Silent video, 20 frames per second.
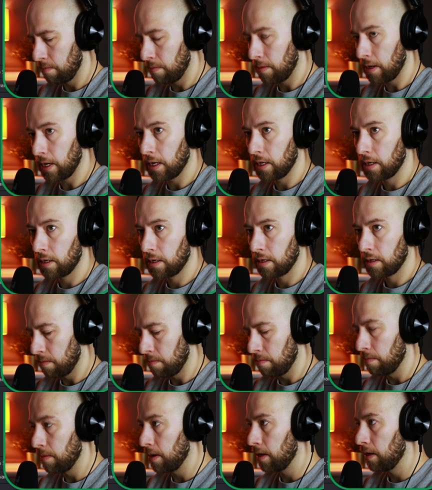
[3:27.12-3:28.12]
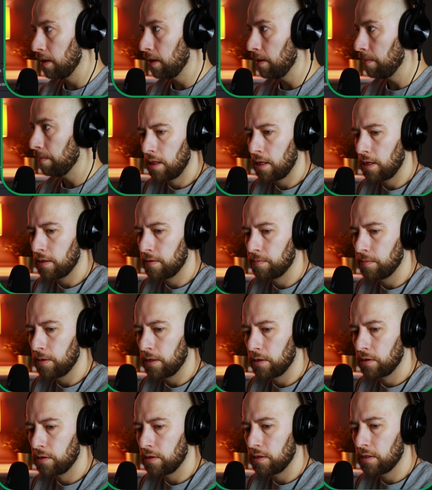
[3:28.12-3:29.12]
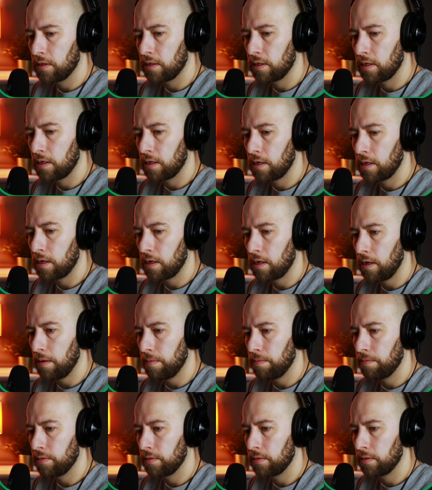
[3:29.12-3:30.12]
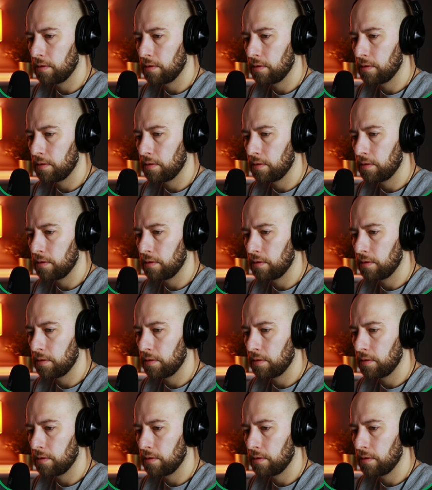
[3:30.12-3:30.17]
make money. Let's match this up.